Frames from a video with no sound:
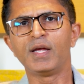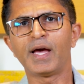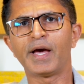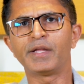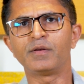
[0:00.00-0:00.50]

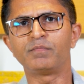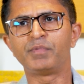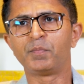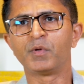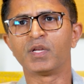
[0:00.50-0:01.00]
And
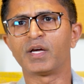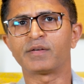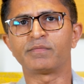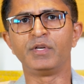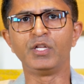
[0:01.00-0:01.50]
people
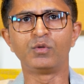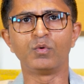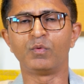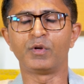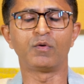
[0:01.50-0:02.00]
like
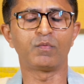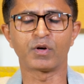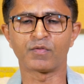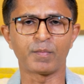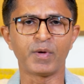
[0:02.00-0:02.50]
Neetu, one
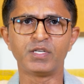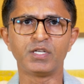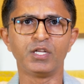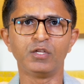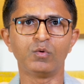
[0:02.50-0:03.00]
of our mentee,
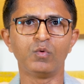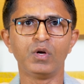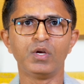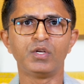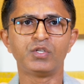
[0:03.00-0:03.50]
Neetu,
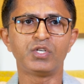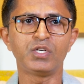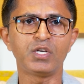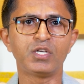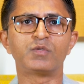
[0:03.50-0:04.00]
she
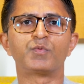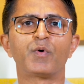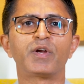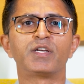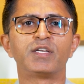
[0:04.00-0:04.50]
is
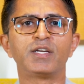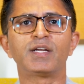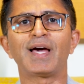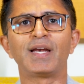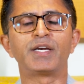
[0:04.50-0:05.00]
providing data
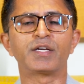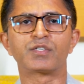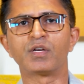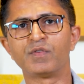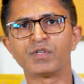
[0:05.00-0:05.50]
analytics
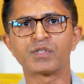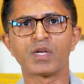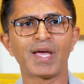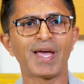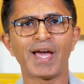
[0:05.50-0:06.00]
service,
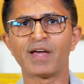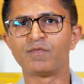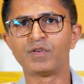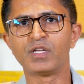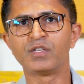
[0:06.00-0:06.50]

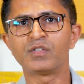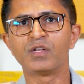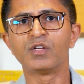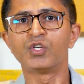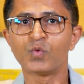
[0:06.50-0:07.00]
and within
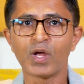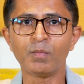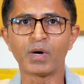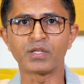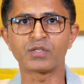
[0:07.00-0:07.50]
12
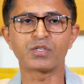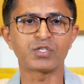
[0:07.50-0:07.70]
months,